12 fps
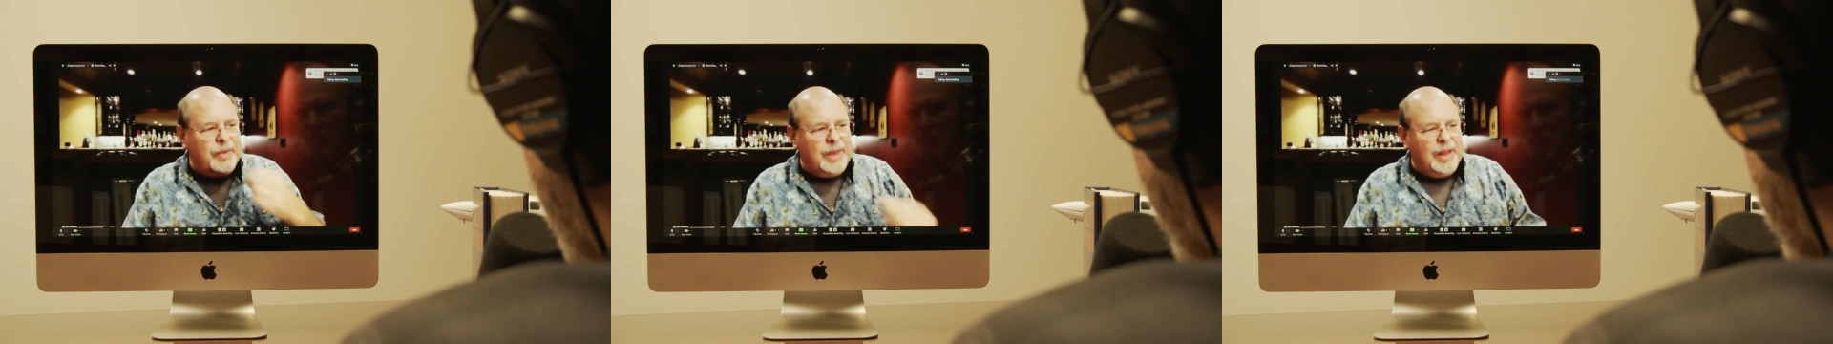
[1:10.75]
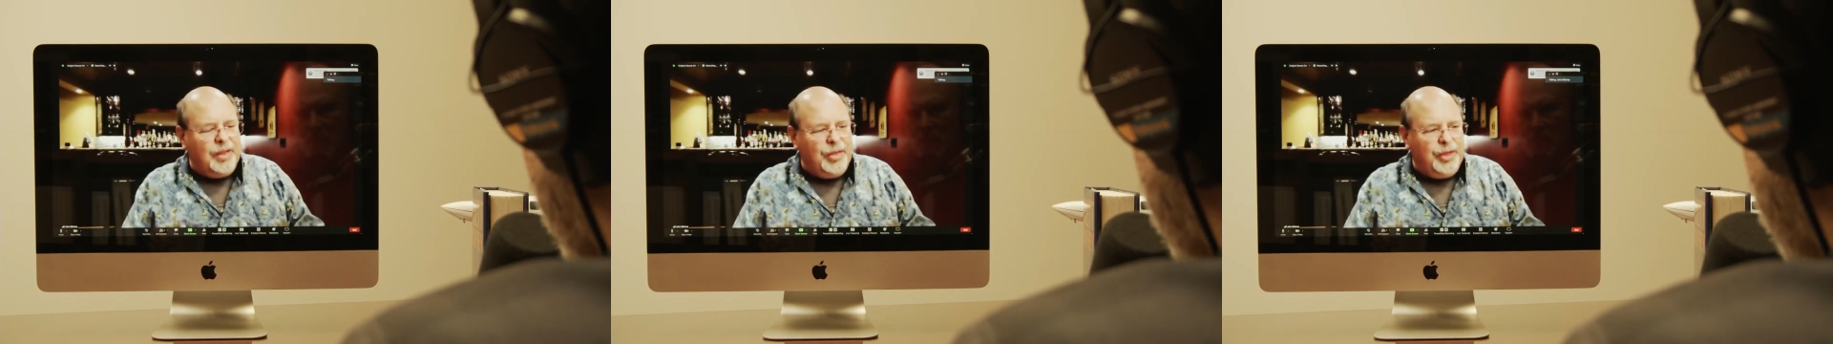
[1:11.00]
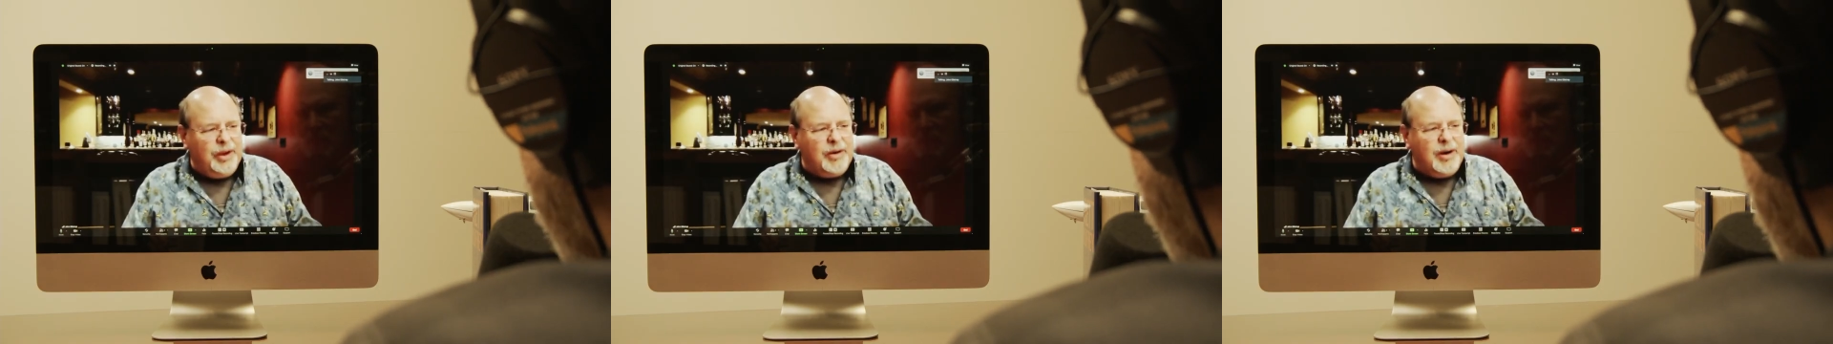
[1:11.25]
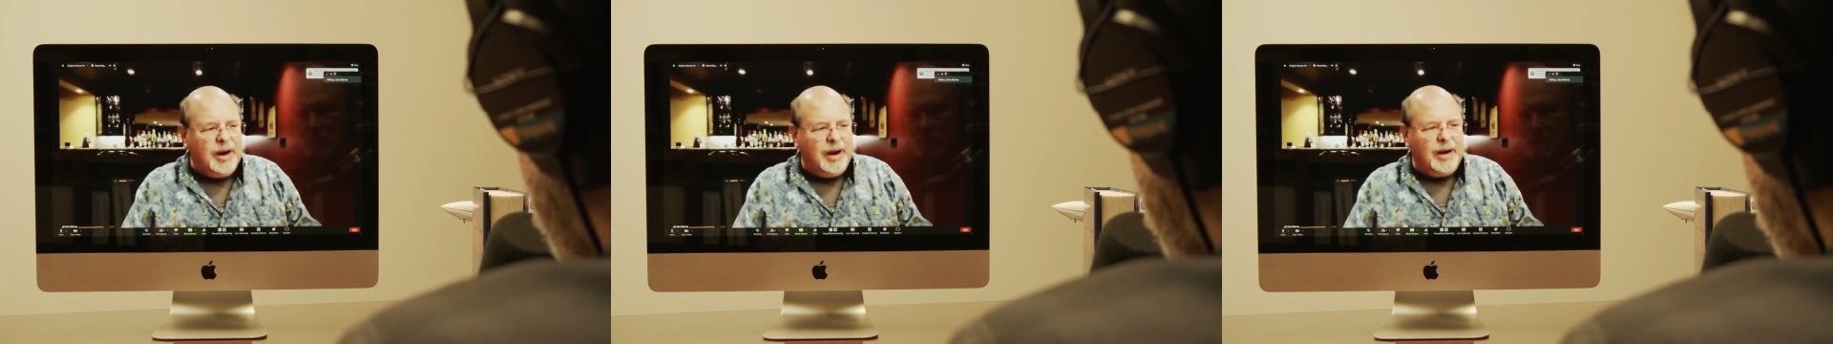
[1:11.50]
There
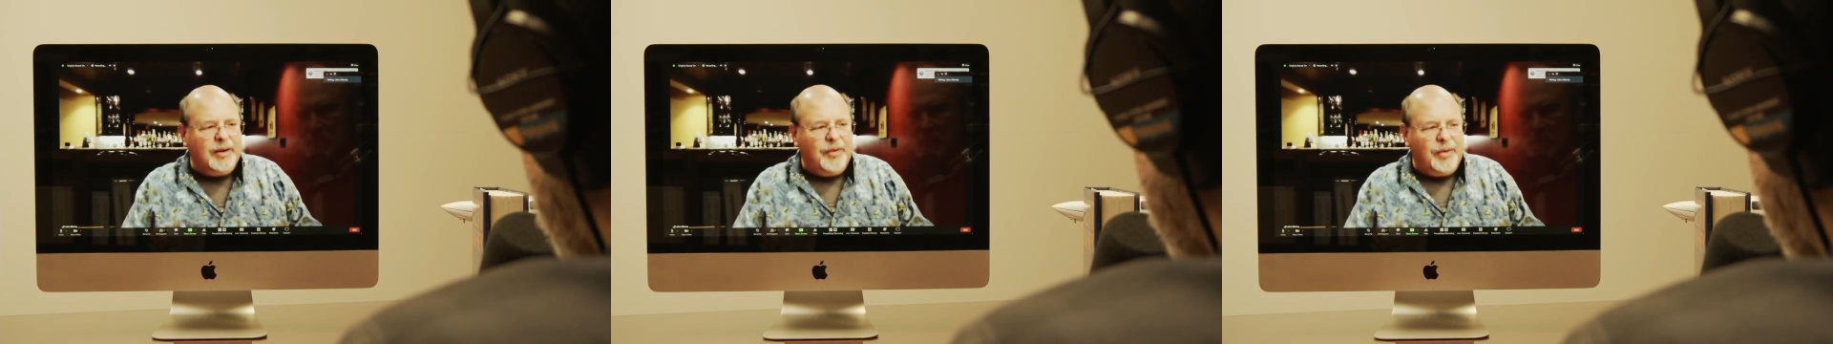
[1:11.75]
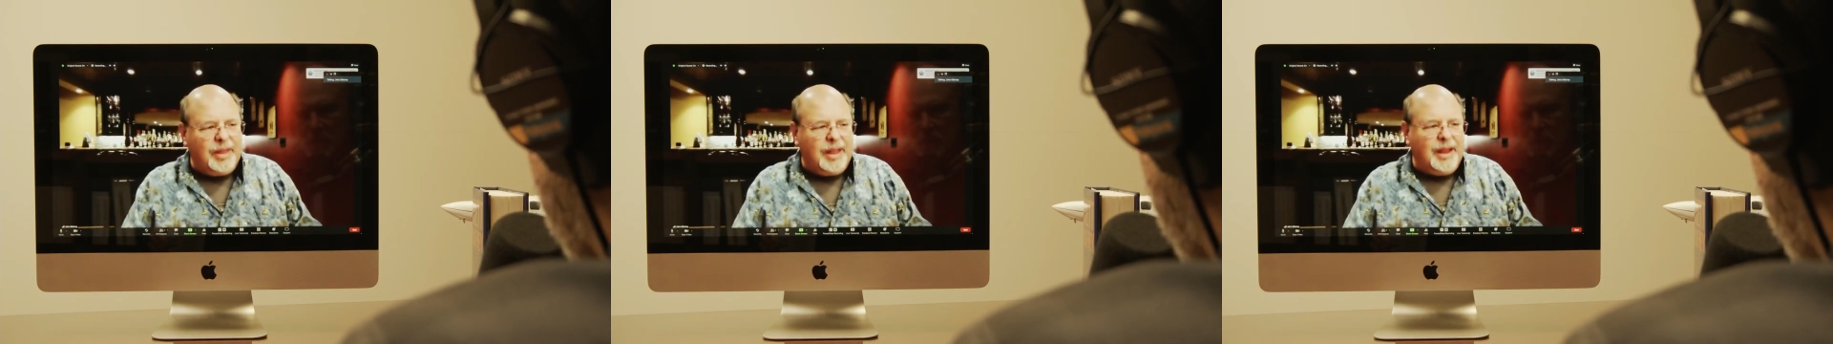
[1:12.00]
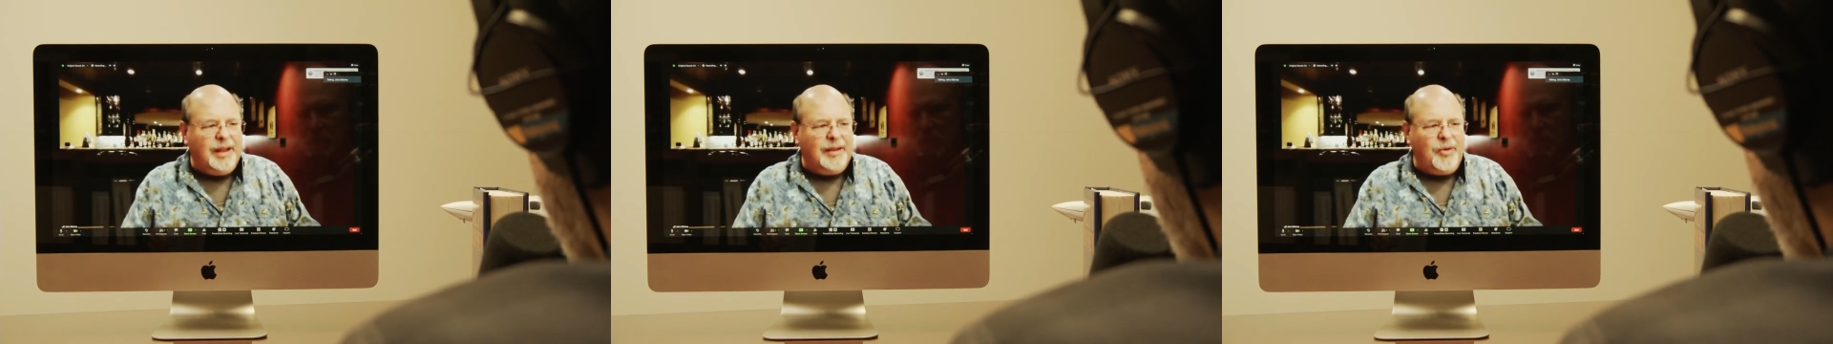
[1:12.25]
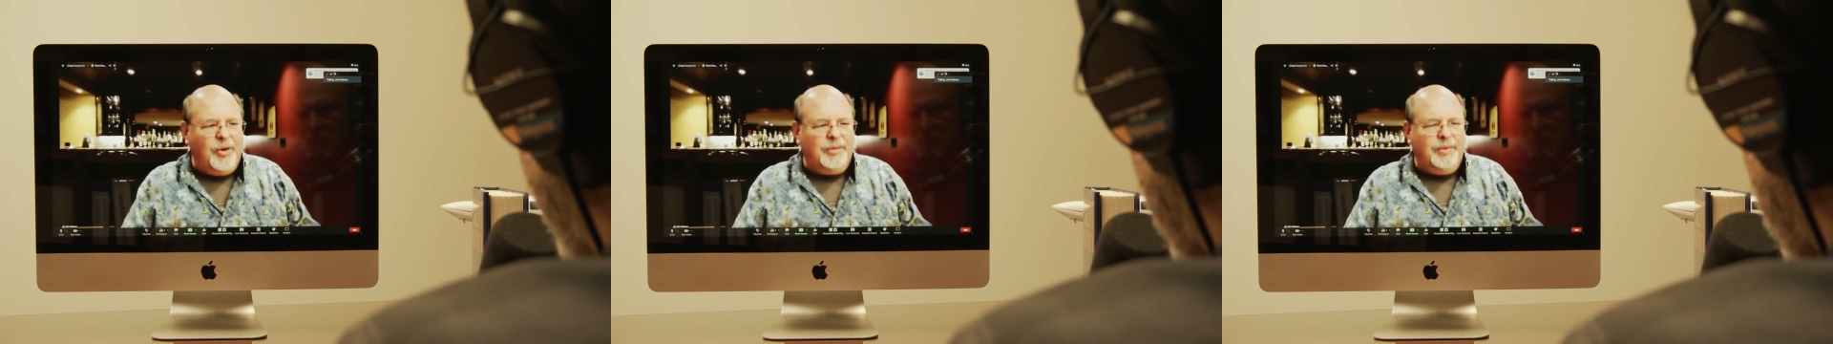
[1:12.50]
are
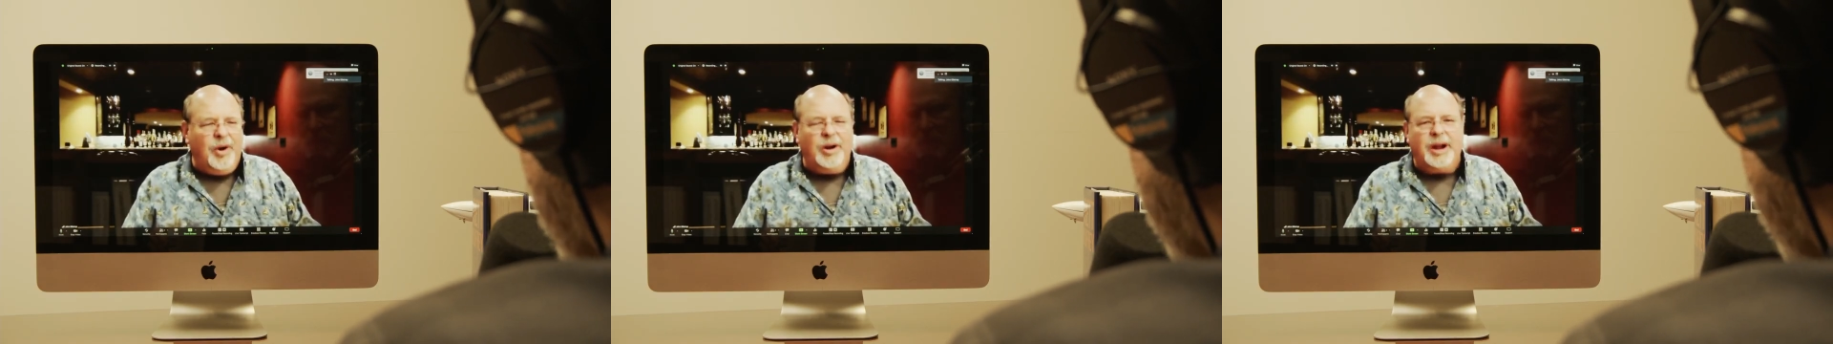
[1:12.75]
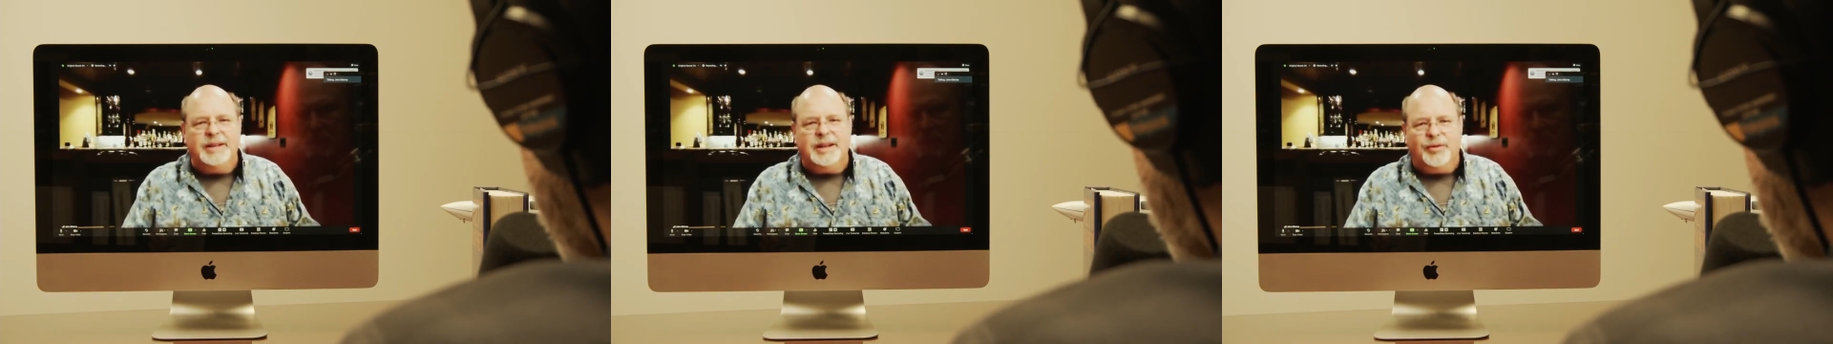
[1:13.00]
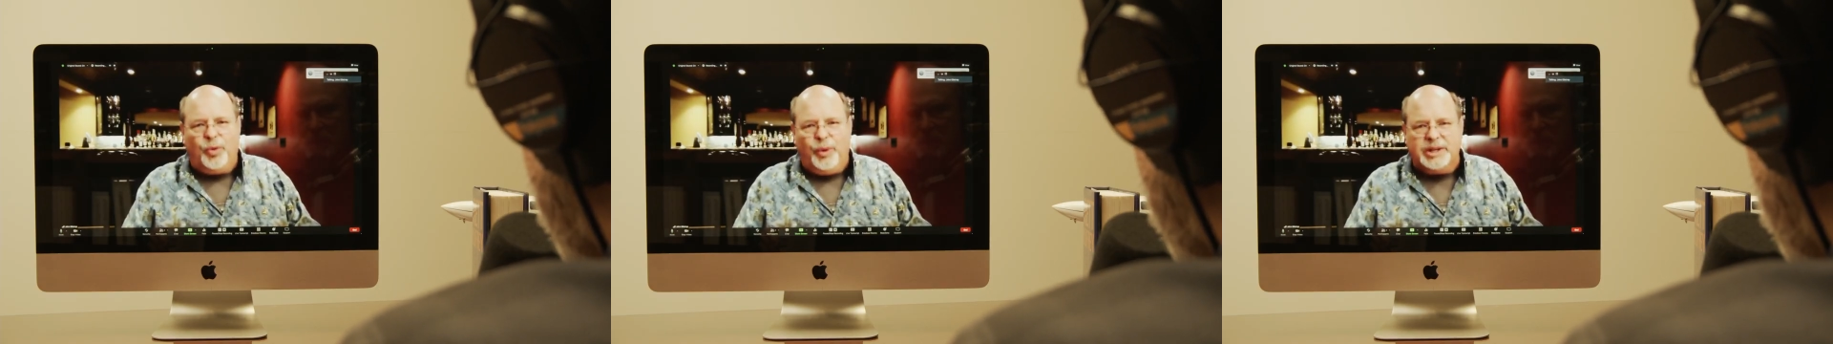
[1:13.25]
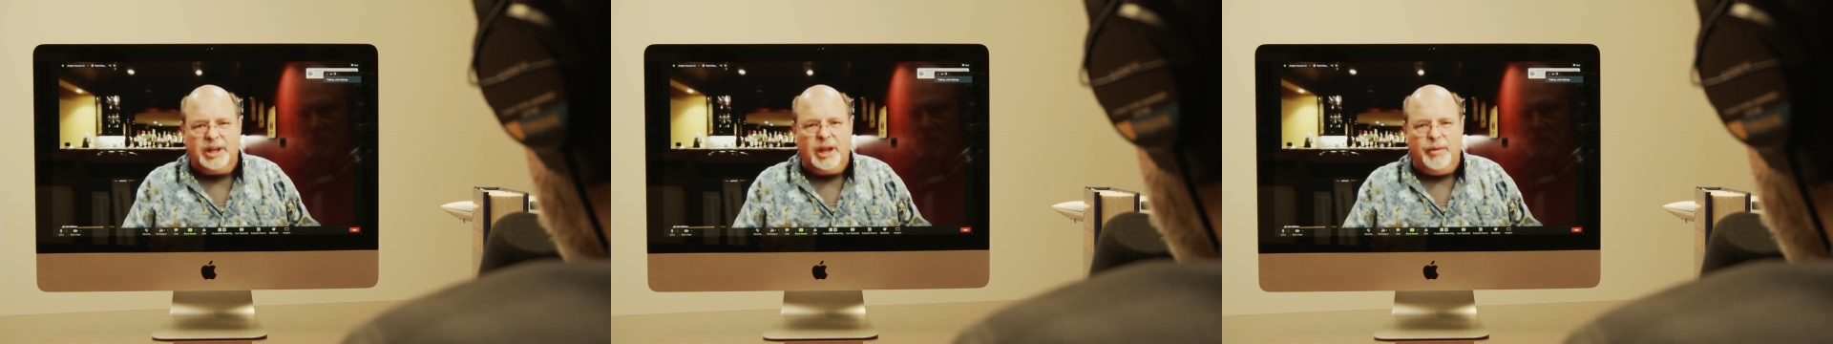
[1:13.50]
all kinds of different
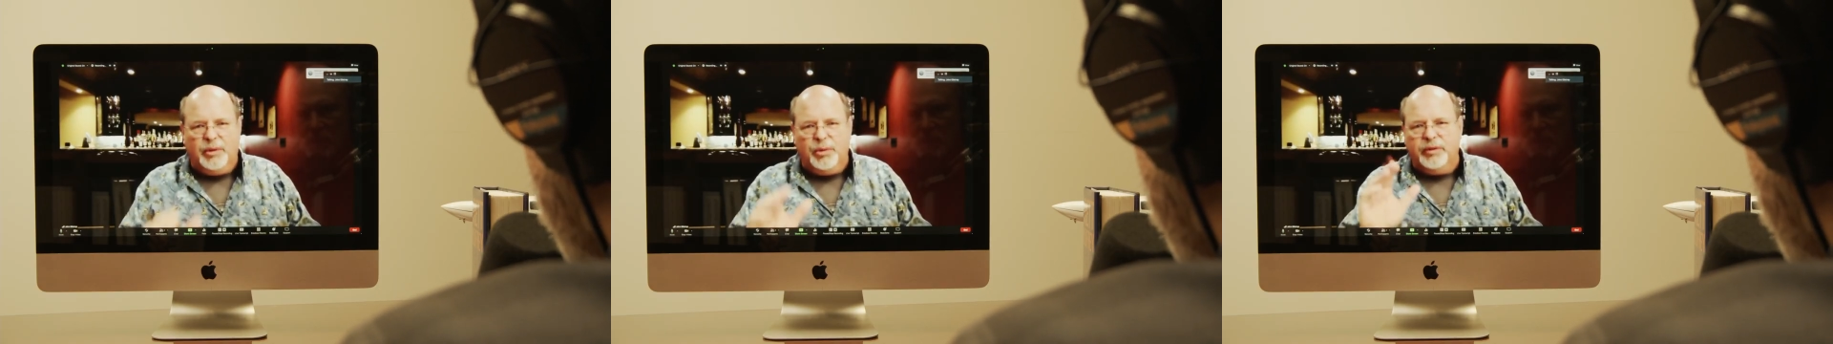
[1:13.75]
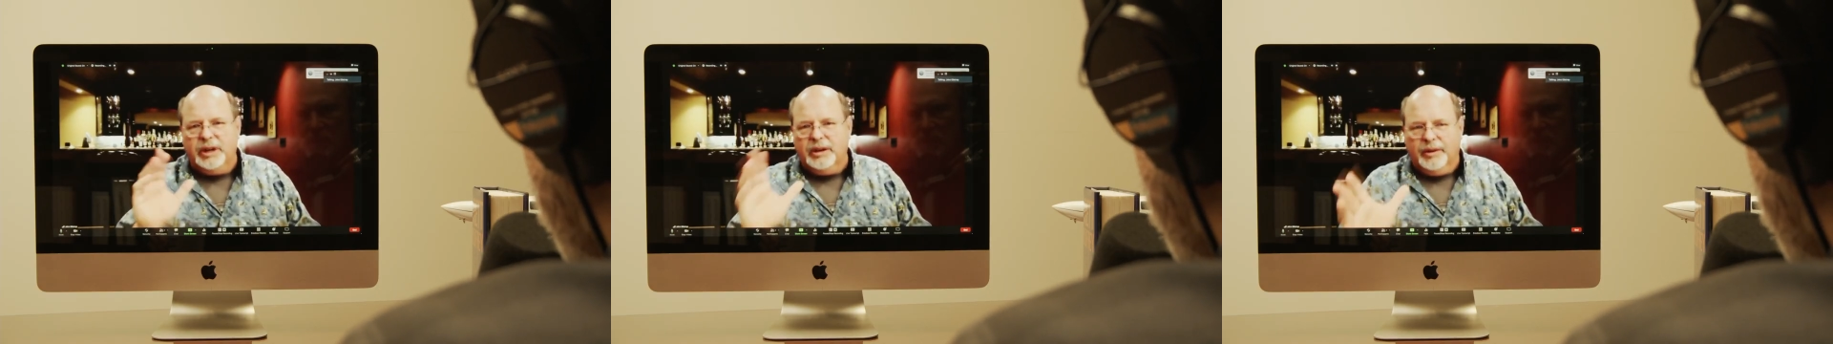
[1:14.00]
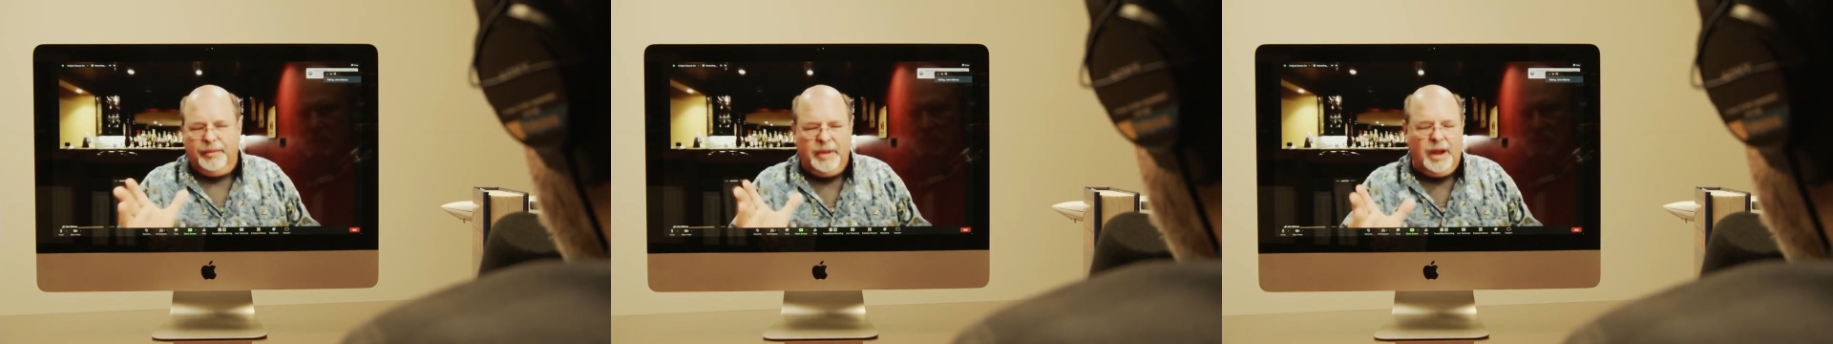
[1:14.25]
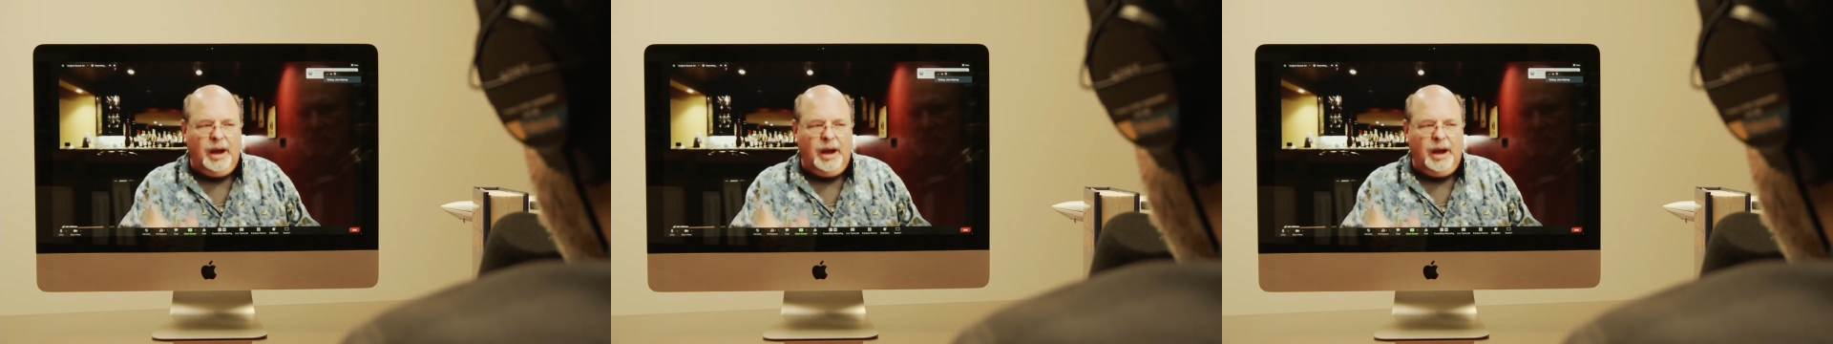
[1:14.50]
ways to come at a movie deal.